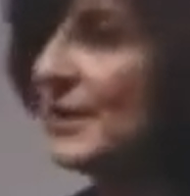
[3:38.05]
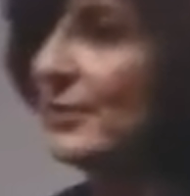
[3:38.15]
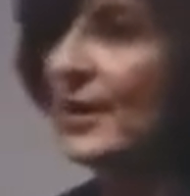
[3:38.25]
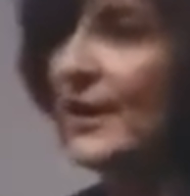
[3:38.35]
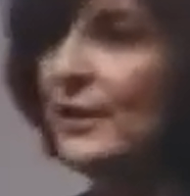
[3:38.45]

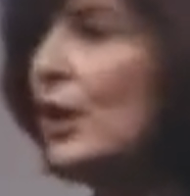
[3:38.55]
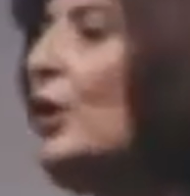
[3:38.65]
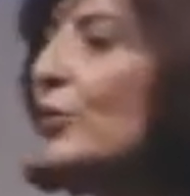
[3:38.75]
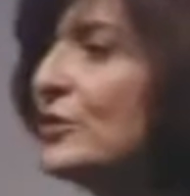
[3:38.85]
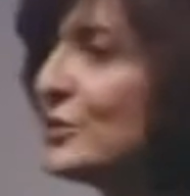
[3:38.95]
great,
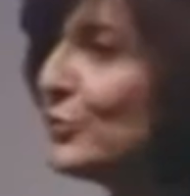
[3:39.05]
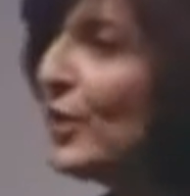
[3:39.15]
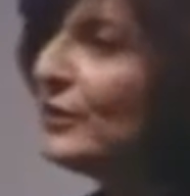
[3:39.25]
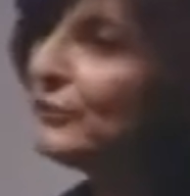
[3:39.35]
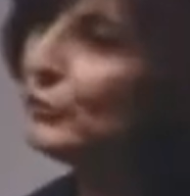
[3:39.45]
which is
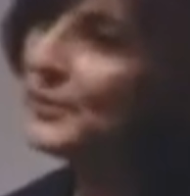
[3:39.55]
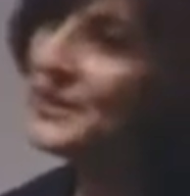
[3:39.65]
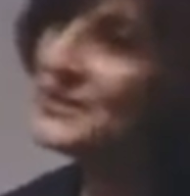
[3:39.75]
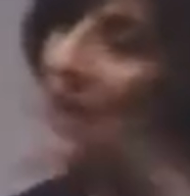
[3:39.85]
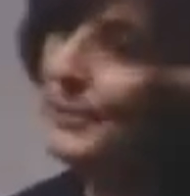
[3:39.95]
wonderful, but
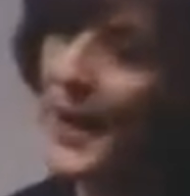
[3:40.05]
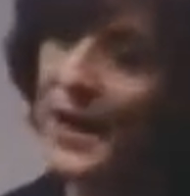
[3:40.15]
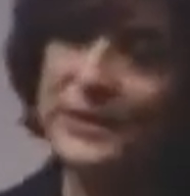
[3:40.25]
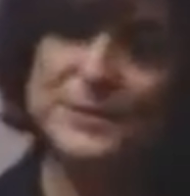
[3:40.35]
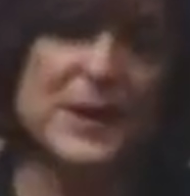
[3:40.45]
it's not
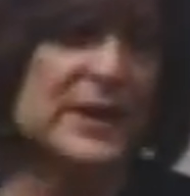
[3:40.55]
balanced by a